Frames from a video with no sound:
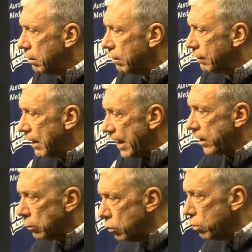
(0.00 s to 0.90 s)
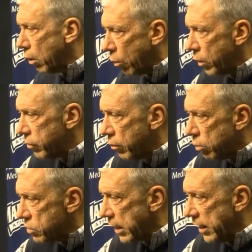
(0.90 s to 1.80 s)
like Luke or with
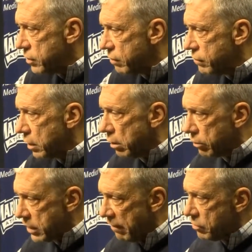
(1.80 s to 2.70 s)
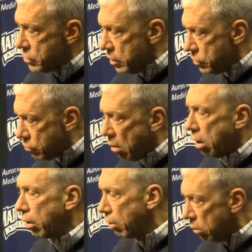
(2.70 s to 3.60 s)
those kinds of skills, obviously
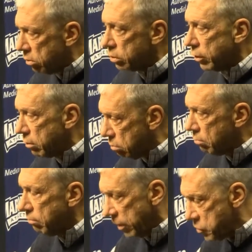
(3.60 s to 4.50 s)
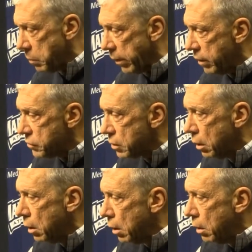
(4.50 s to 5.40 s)
stronger, older, experienced.
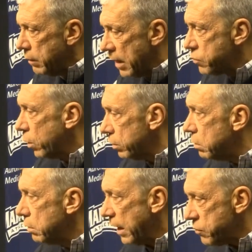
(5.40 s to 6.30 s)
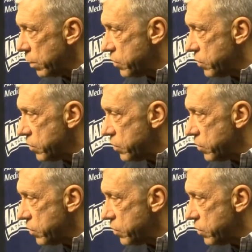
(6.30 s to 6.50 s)
That's what